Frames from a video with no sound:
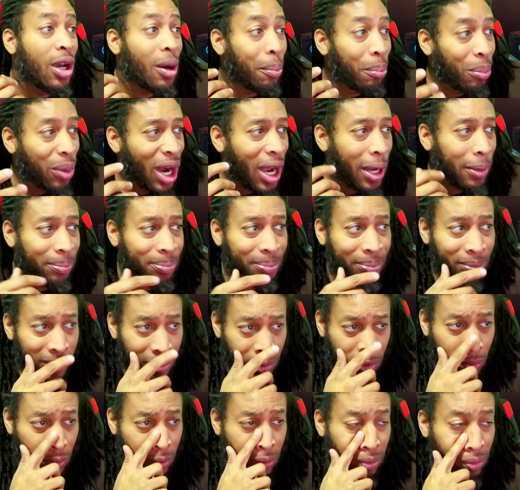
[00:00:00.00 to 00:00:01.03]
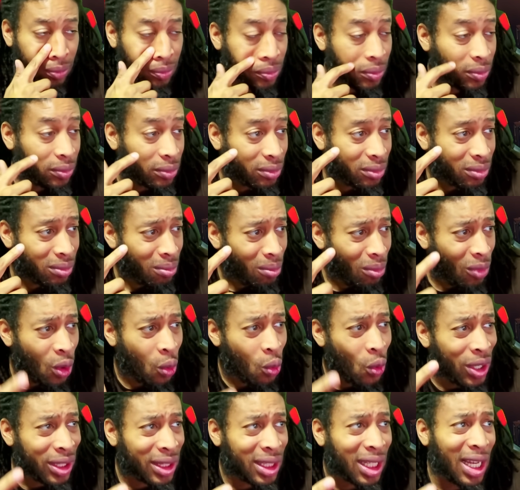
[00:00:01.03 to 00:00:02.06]
But
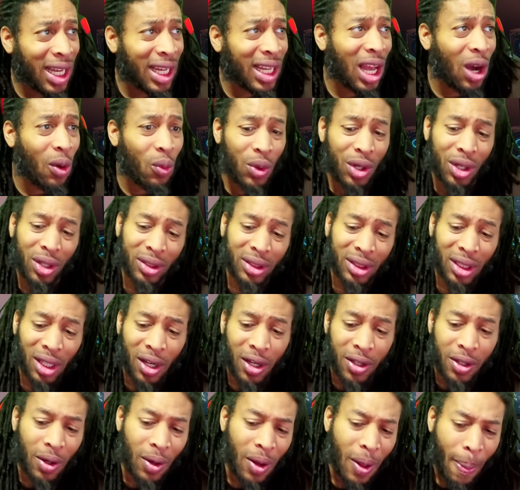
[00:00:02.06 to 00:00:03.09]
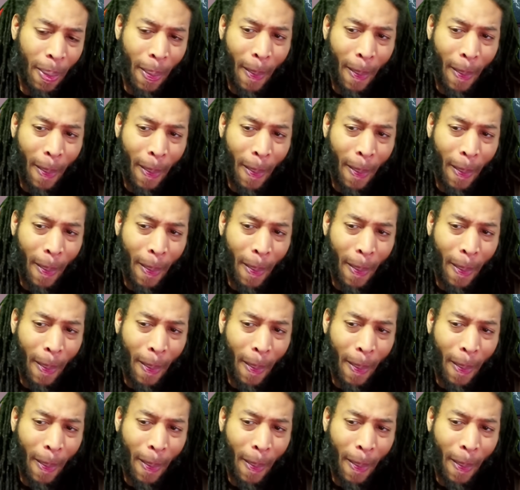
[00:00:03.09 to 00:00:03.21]
one thing I will tell you,